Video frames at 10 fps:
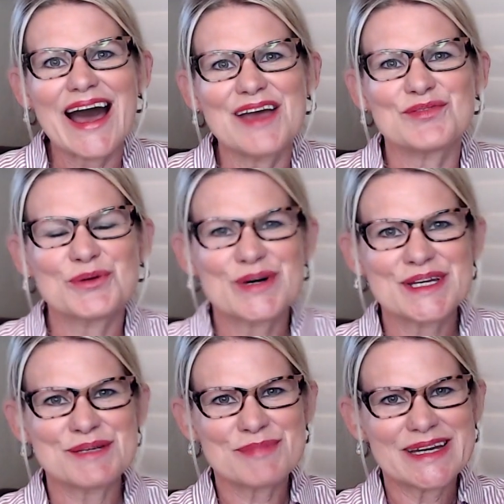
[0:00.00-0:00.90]
everyone,
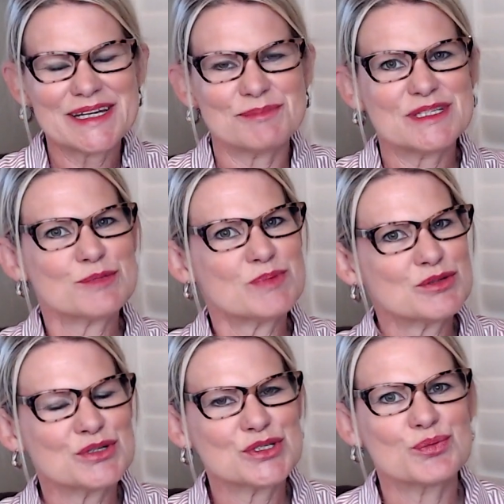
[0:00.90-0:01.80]
my name is
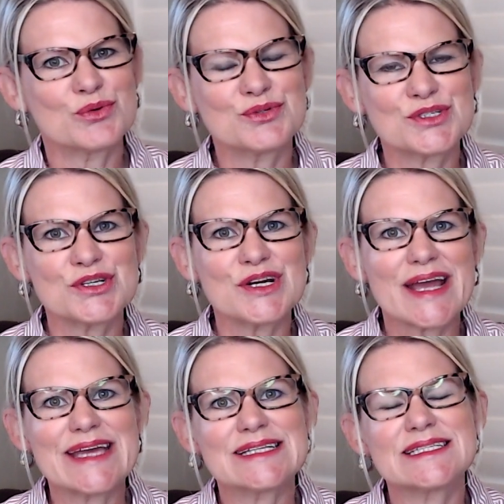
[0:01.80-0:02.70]
Patricia Wooster,
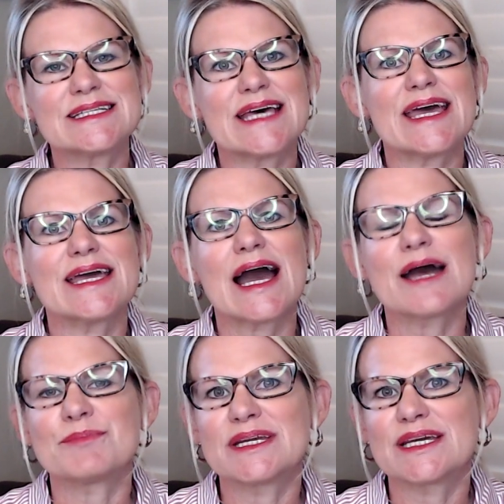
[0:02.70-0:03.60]
and today I'm
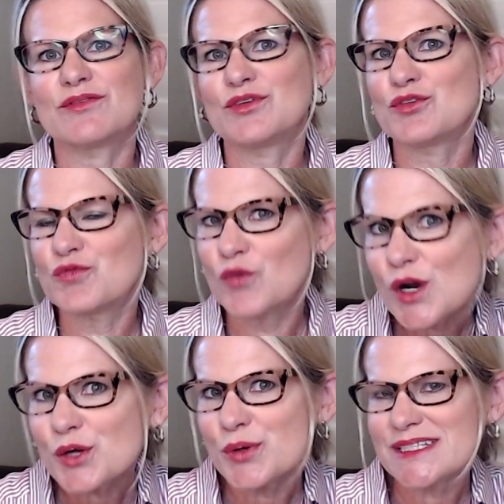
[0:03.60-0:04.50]
going to give you 4
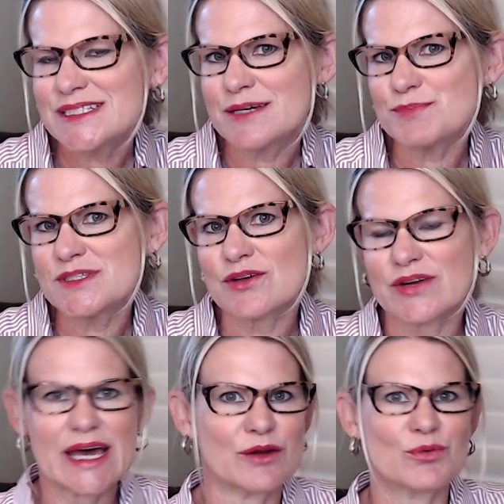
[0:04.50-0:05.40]
quick tips on
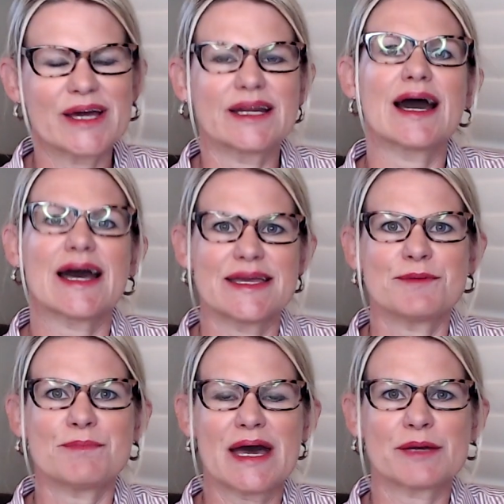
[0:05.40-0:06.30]
how to write a
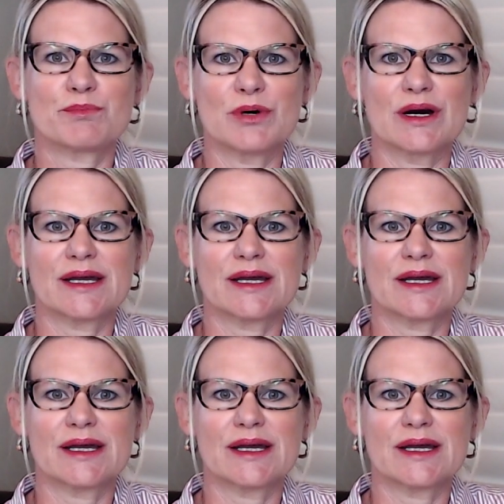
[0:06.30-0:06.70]
high-impact book.